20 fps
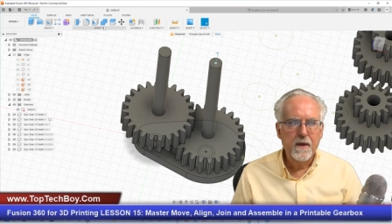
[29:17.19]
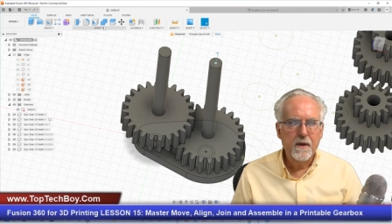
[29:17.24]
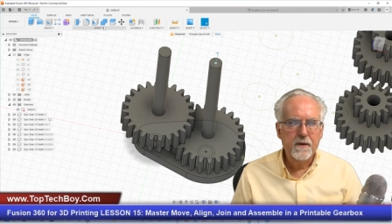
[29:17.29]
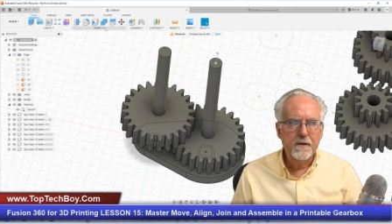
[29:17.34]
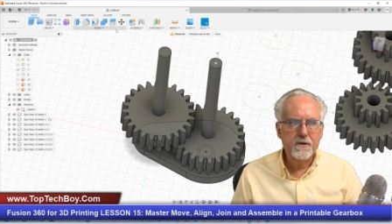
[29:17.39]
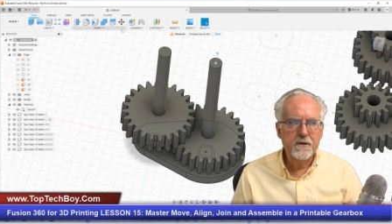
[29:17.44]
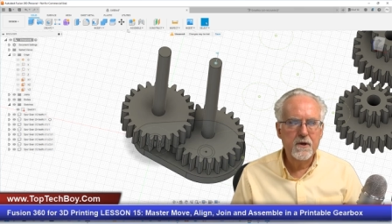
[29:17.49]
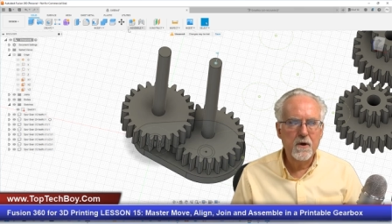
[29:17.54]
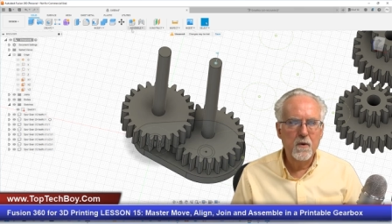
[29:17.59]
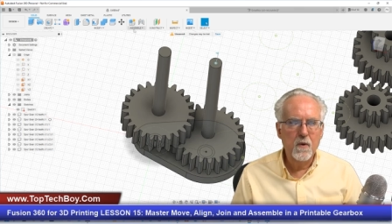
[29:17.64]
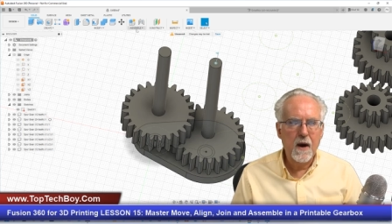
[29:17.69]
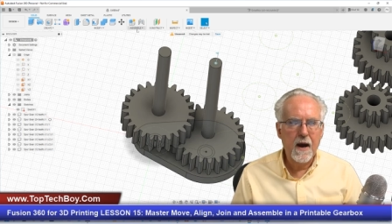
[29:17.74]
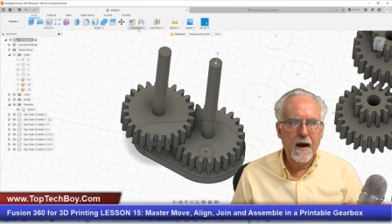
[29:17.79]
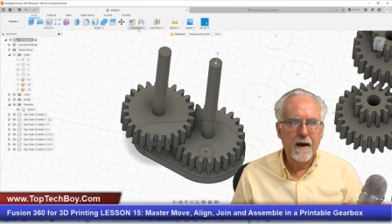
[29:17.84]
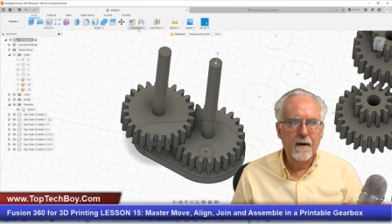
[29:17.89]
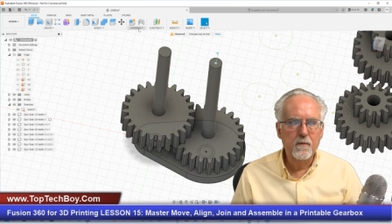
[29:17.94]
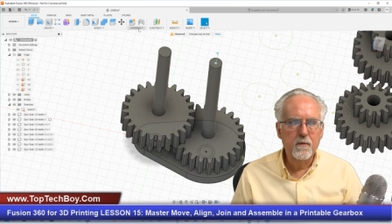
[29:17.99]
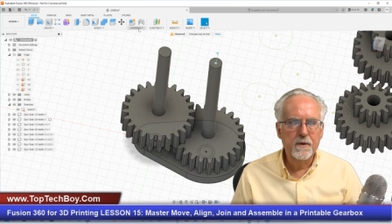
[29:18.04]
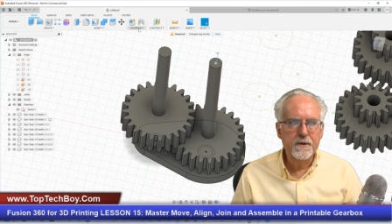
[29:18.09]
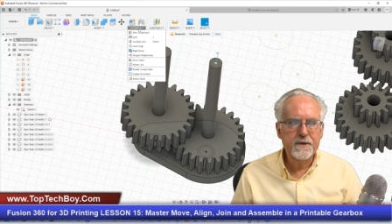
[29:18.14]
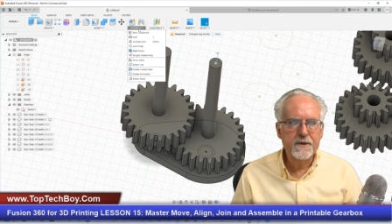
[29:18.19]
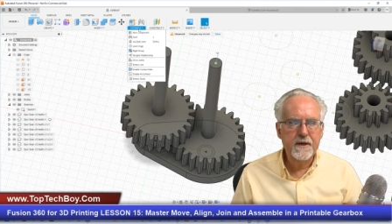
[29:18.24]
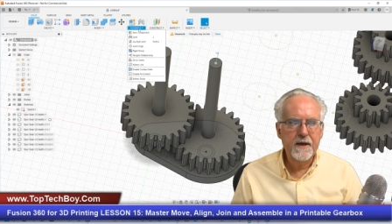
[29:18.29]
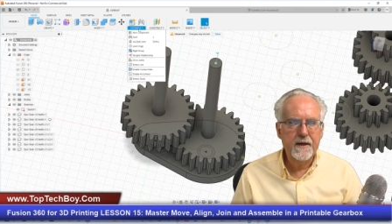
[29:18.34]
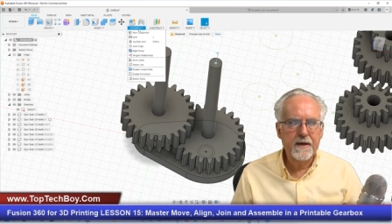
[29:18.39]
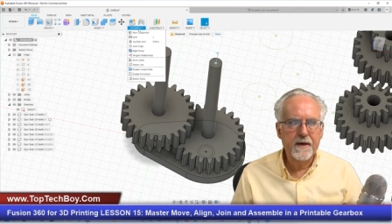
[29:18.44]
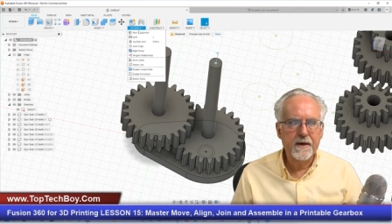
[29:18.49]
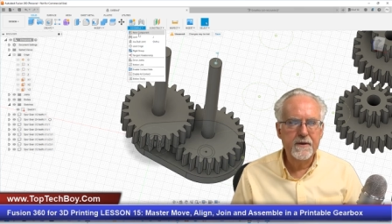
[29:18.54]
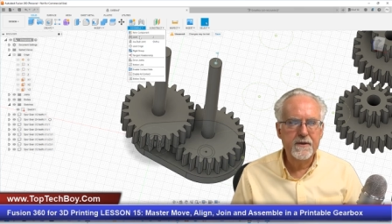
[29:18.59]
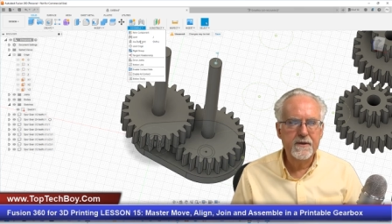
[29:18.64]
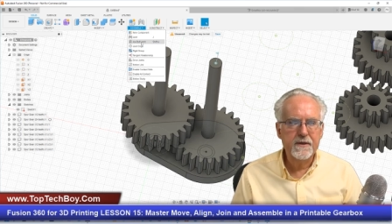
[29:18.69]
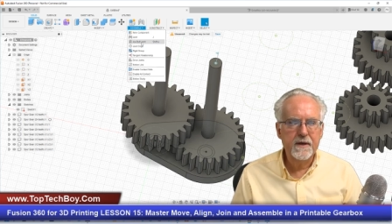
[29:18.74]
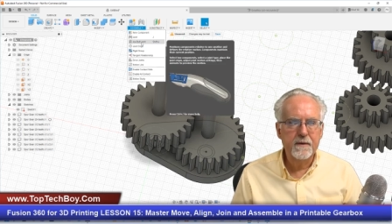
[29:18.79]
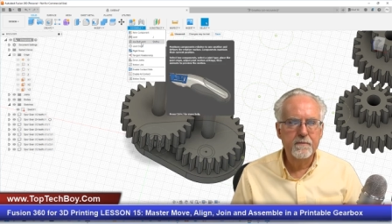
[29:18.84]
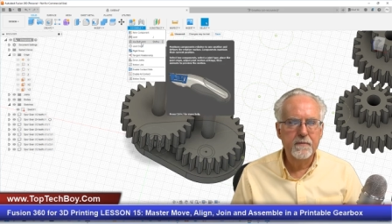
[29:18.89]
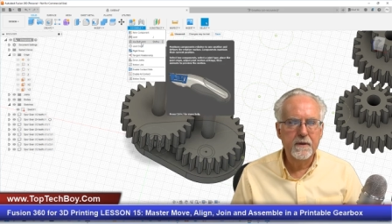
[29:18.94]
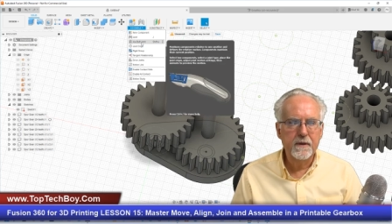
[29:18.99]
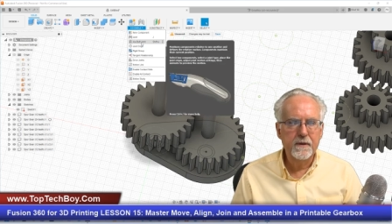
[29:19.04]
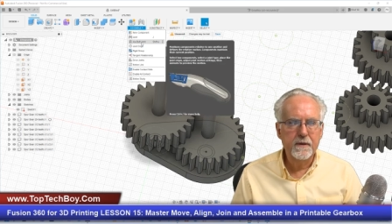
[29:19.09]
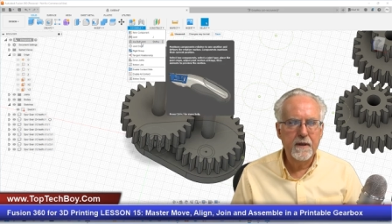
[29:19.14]
So I will say
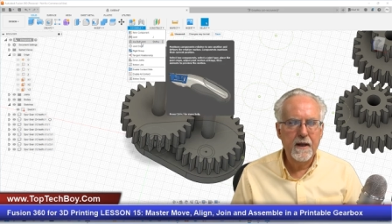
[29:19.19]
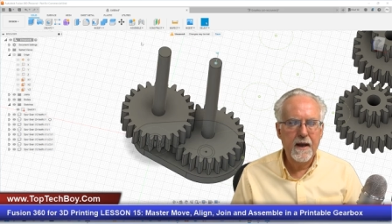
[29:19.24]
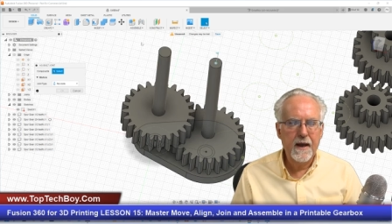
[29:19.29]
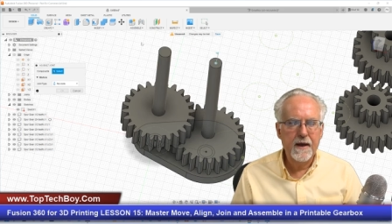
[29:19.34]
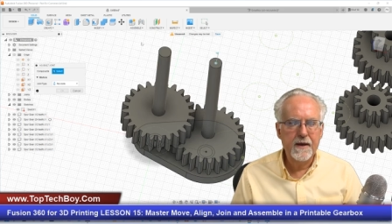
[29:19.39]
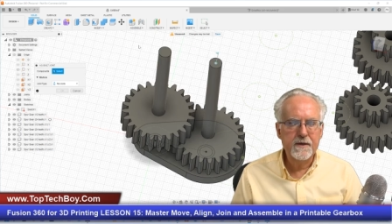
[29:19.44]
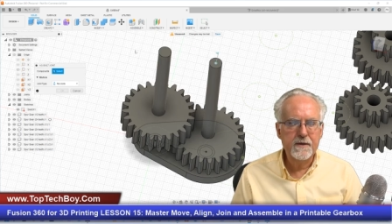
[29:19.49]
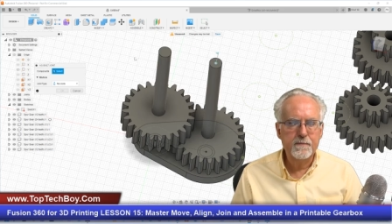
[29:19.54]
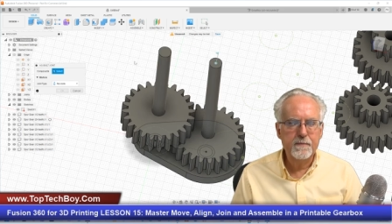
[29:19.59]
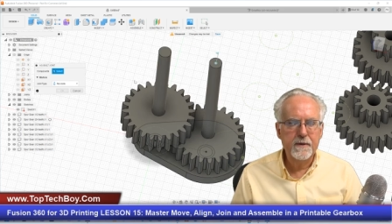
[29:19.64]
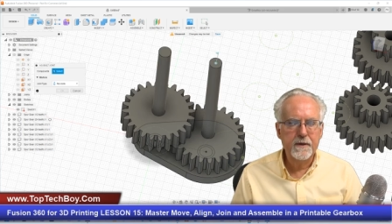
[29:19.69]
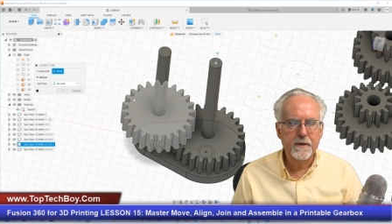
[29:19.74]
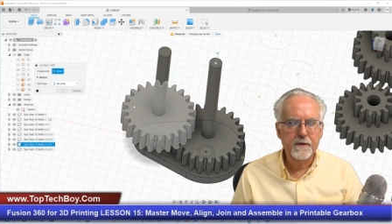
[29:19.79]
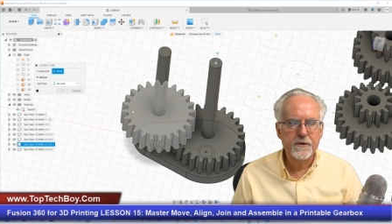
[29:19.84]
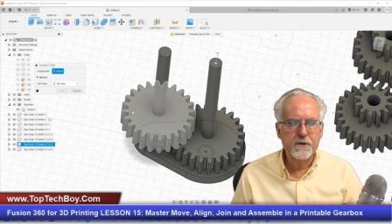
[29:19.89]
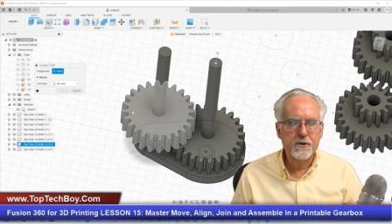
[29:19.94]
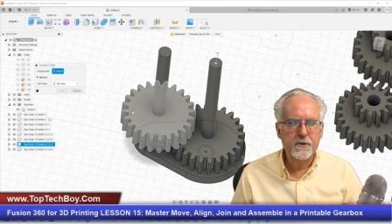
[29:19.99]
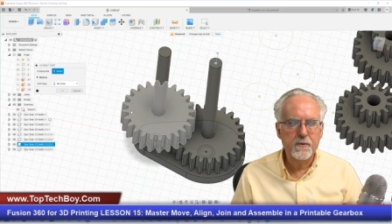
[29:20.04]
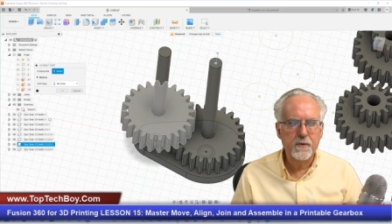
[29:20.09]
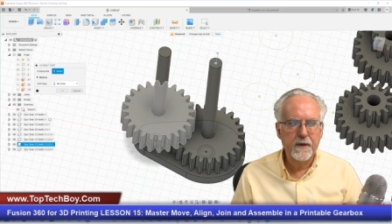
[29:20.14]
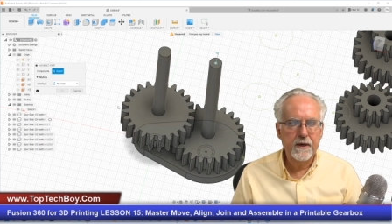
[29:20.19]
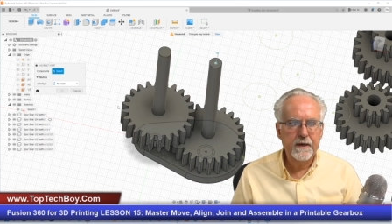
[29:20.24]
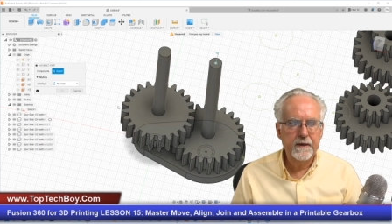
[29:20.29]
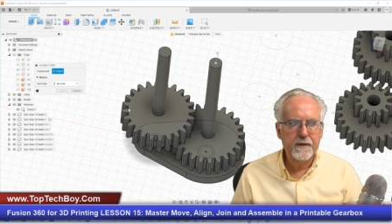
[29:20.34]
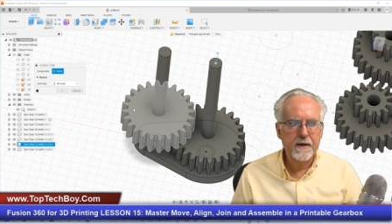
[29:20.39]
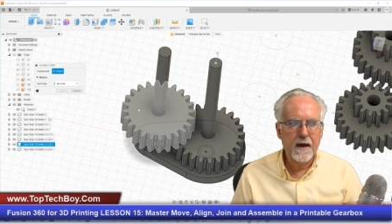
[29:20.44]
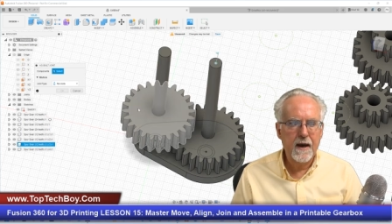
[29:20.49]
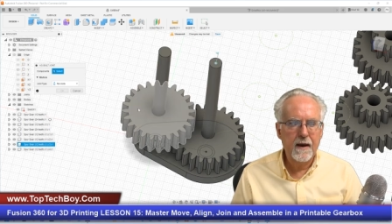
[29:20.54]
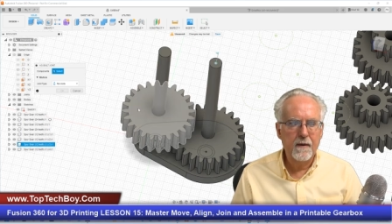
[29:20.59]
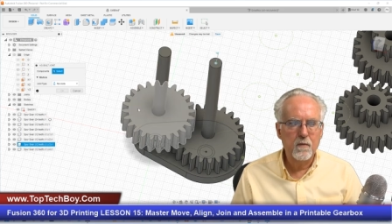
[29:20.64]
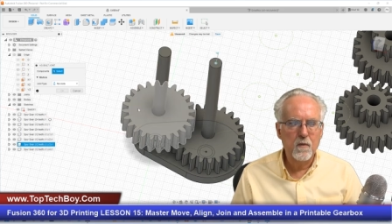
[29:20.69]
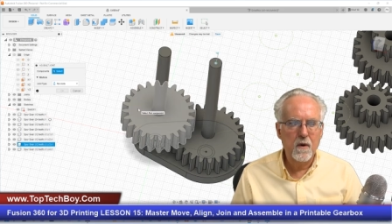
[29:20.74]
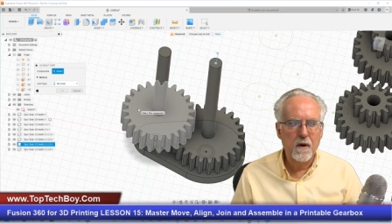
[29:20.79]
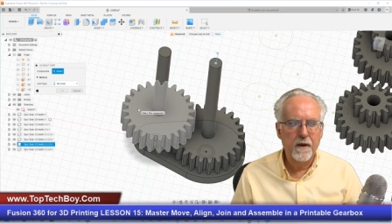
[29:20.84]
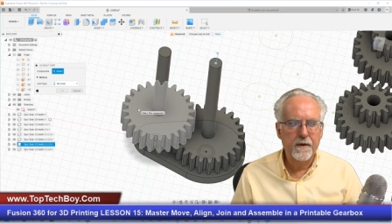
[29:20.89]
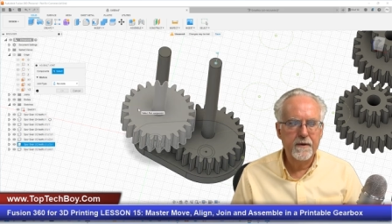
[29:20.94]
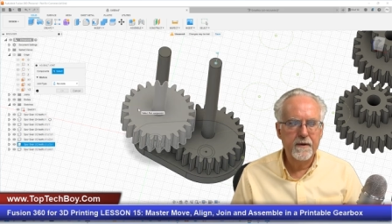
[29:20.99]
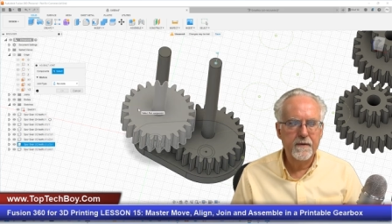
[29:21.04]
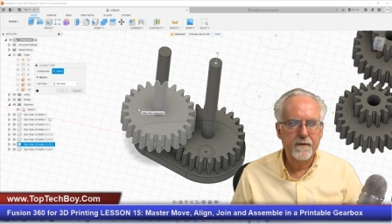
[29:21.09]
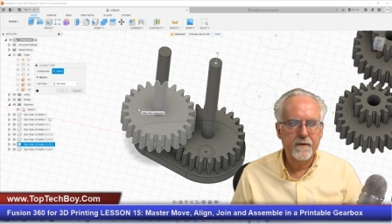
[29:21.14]
assemble as built joint. I
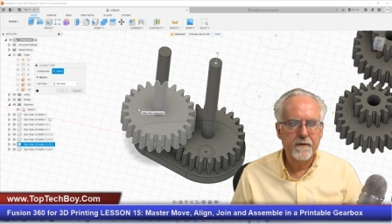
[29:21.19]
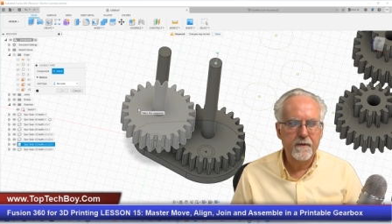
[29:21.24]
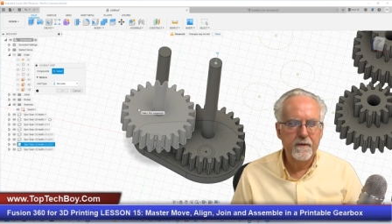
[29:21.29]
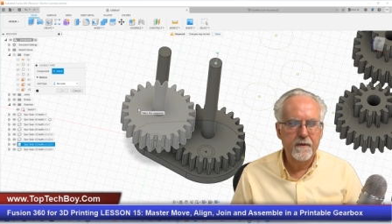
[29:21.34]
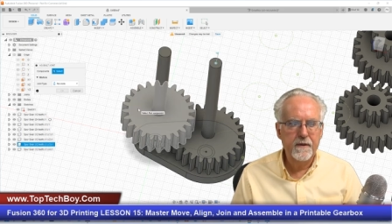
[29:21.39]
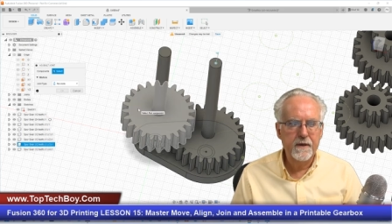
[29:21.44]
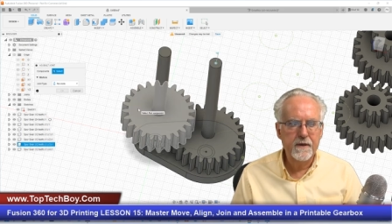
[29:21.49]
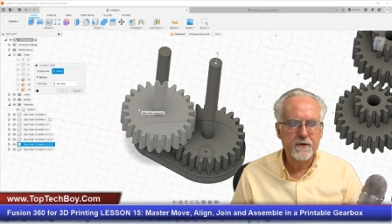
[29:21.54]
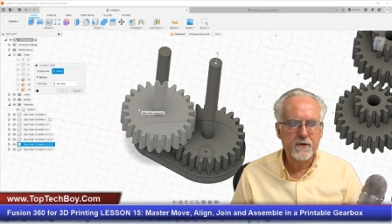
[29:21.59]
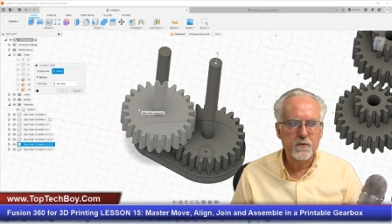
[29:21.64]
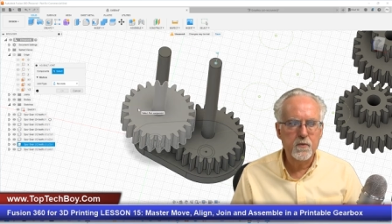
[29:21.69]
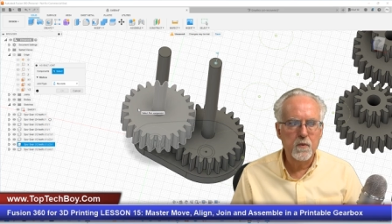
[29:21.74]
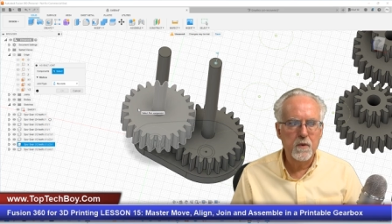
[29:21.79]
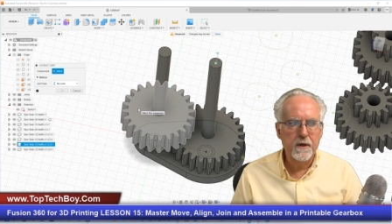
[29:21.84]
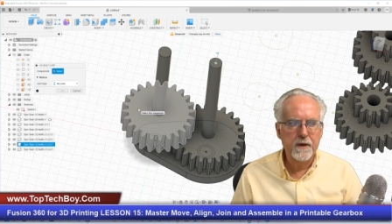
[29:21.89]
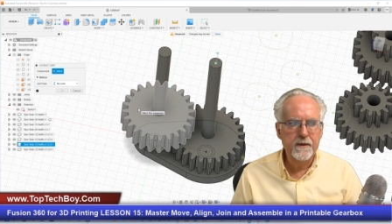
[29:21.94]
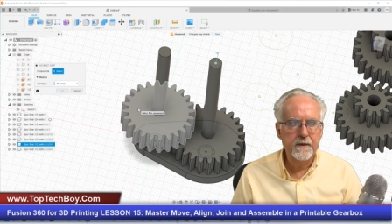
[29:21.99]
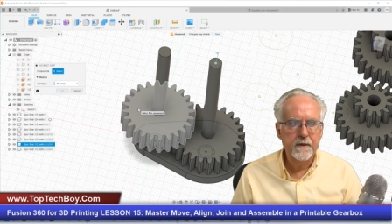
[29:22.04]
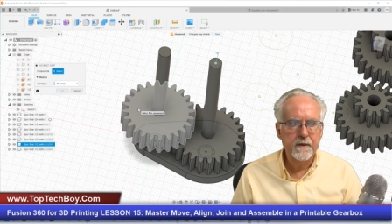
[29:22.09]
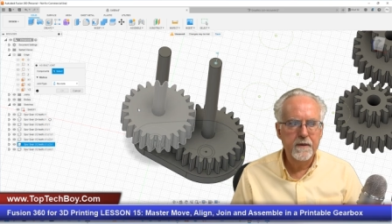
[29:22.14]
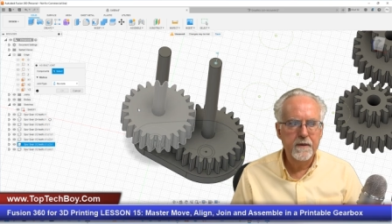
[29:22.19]
want this one